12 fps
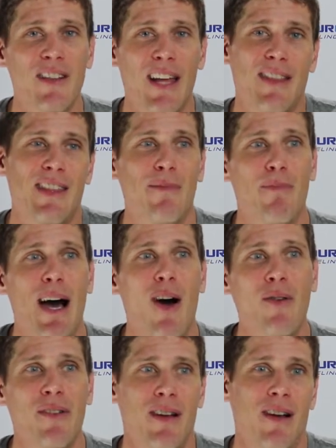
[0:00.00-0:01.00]
like the
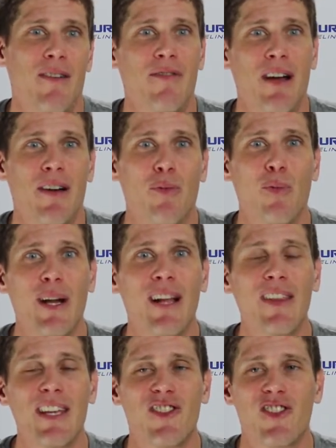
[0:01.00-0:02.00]
amount of
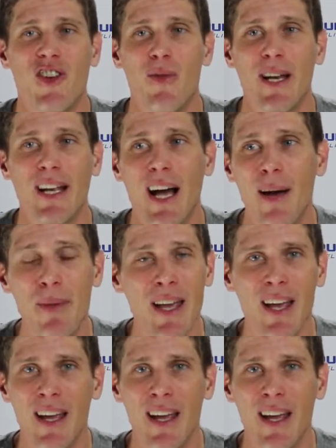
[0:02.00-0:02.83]
Wrigley's chewing gum,